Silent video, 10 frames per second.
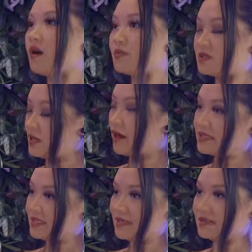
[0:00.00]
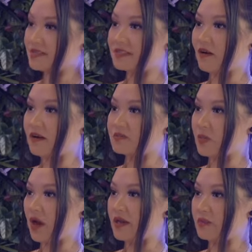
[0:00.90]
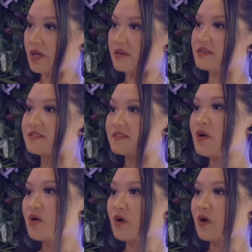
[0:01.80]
I'm like desensitized by it because